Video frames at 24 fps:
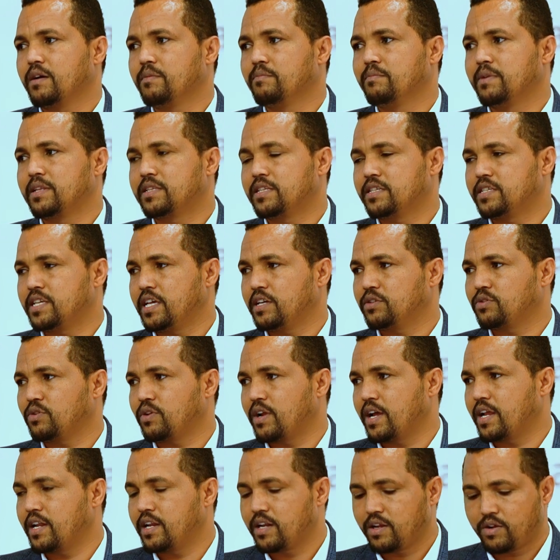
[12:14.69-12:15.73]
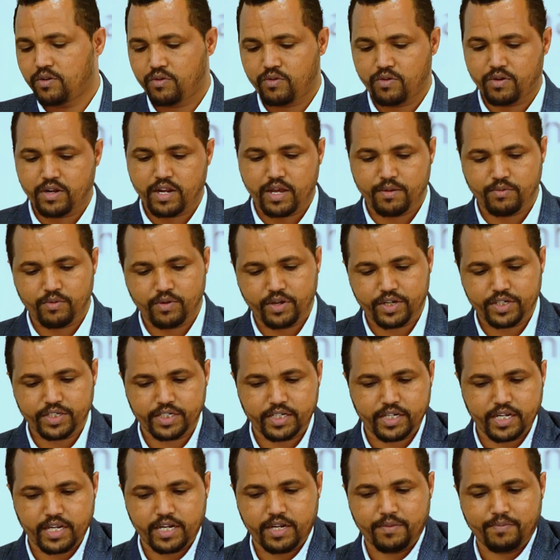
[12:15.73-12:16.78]
multi-sectoral
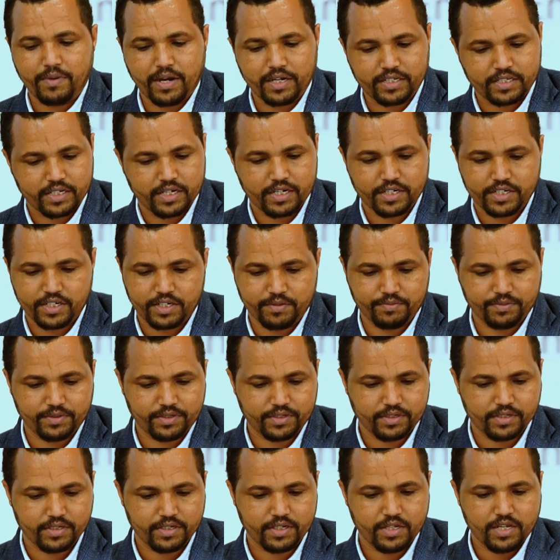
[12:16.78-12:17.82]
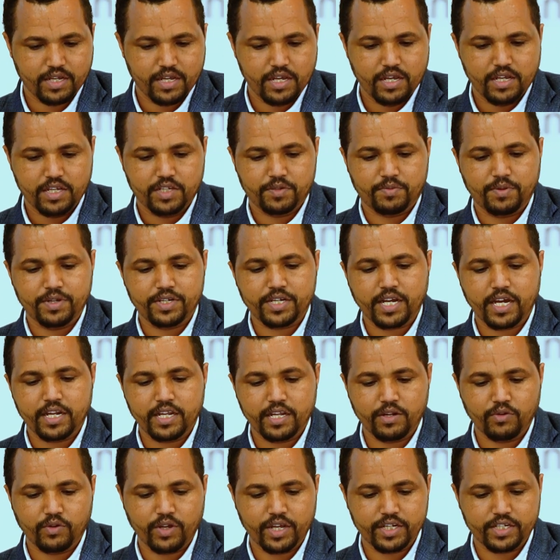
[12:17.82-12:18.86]
collaboration in the partnerships, especially
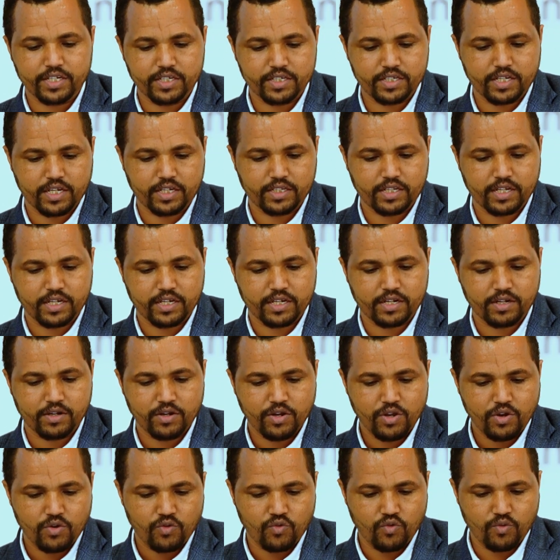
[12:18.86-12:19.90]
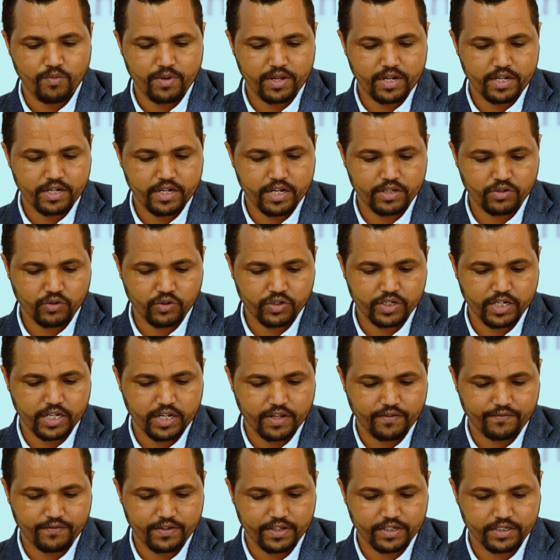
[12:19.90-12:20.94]
education sector, women in the social
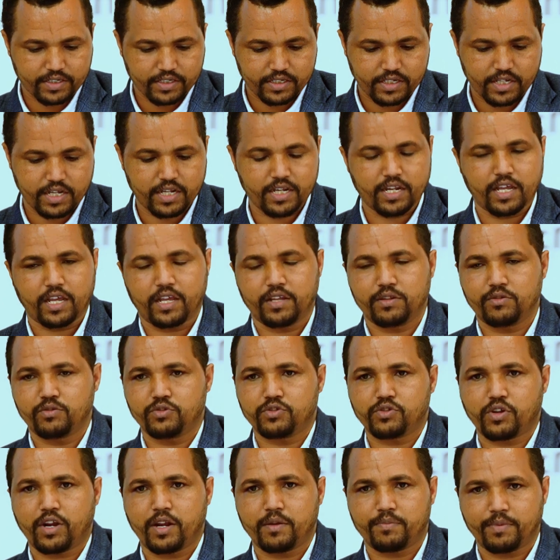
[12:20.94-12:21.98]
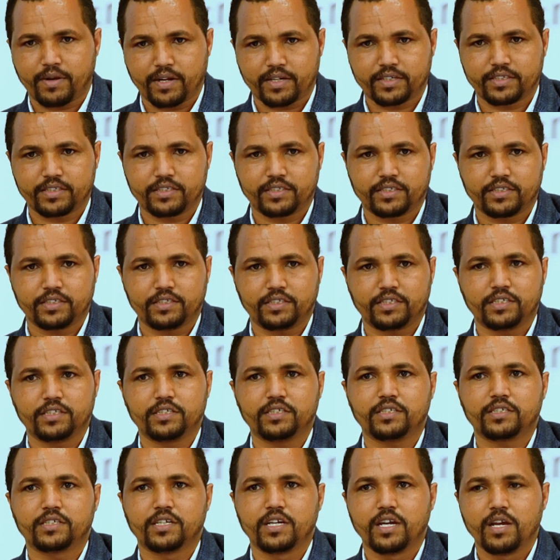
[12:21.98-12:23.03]
affairs, and the industrial parks.
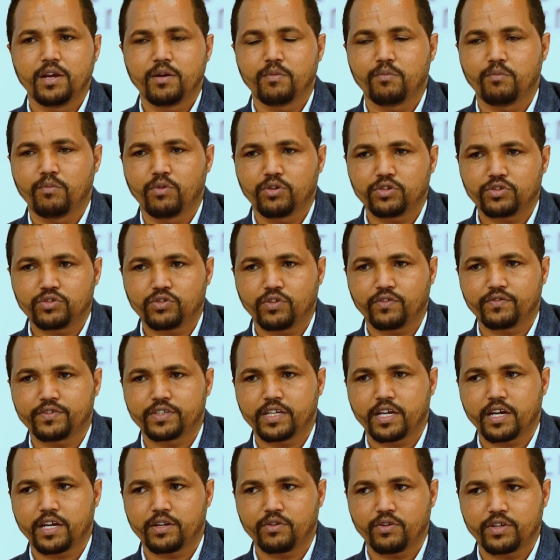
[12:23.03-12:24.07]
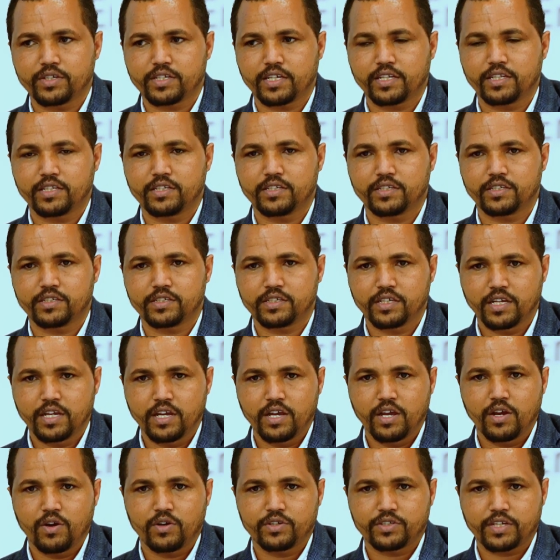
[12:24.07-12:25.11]
Since most of the adolescents
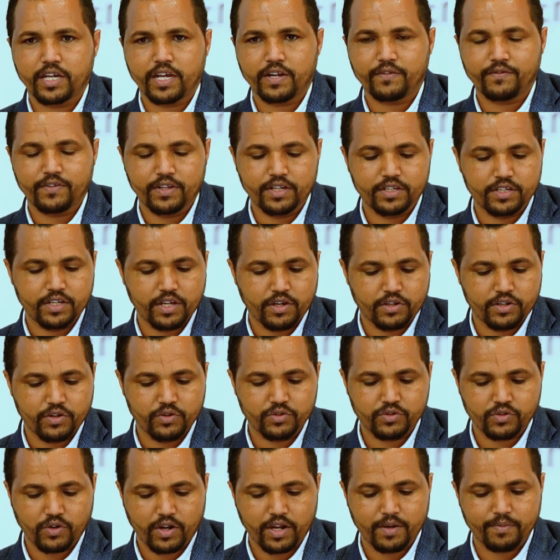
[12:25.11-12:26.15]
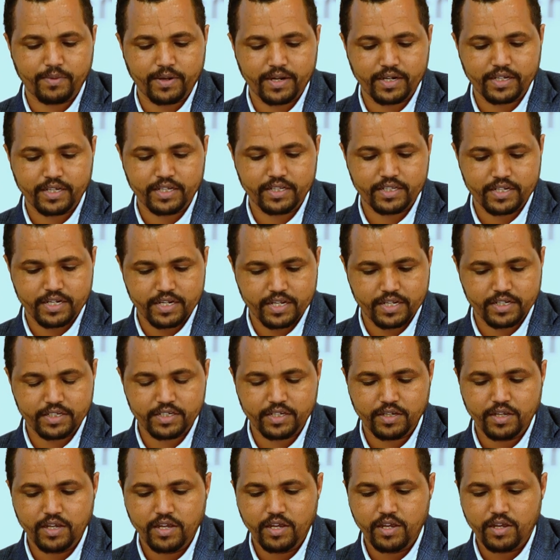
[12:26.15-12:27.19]
serve in the industrial park, it
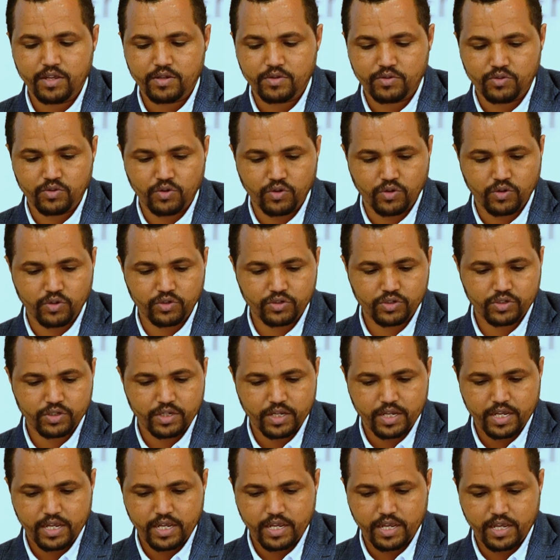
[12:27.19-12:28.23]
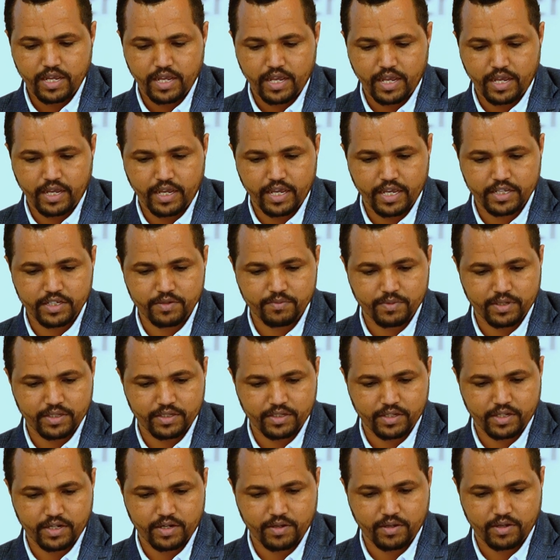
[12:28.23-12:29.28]
needs those
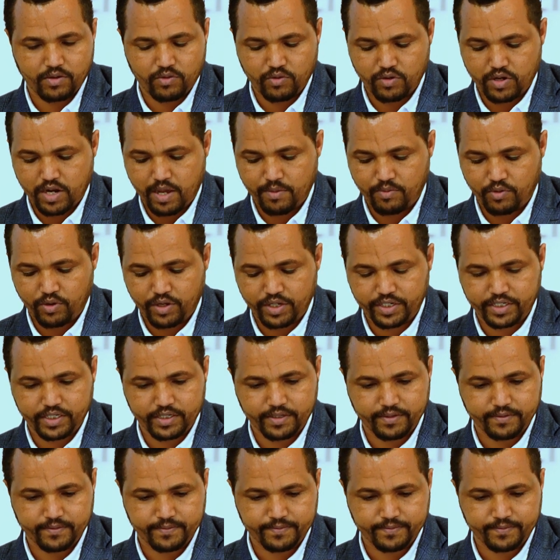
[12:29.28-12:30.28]
engagement in the collaboration.